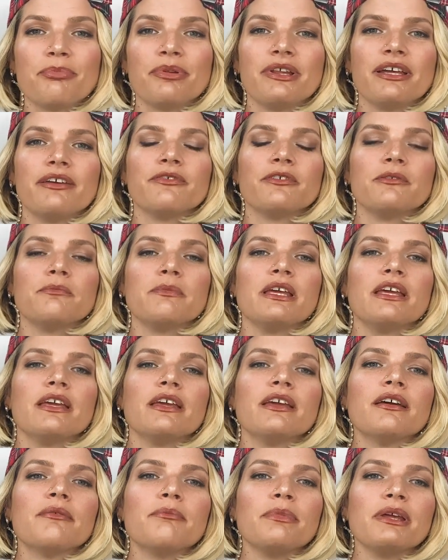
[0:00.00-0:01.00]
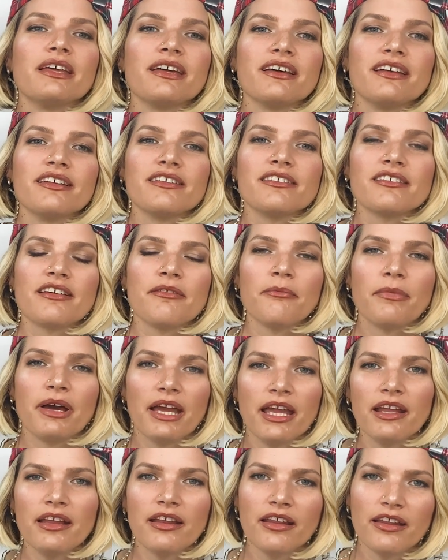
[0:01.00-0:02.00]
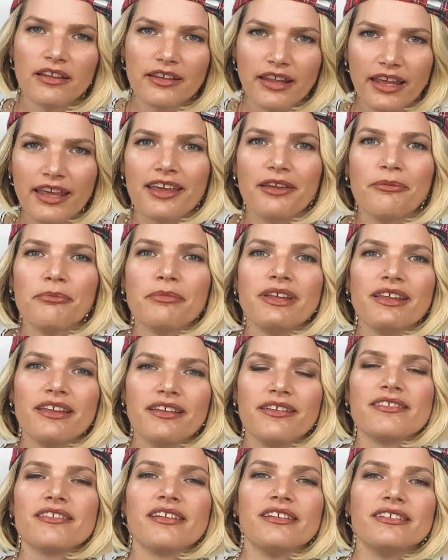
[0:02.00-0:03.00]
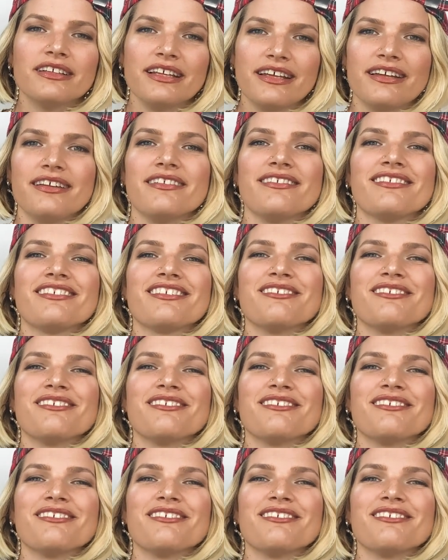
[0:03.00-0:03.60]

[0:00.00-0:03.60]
play for me because my name is Liz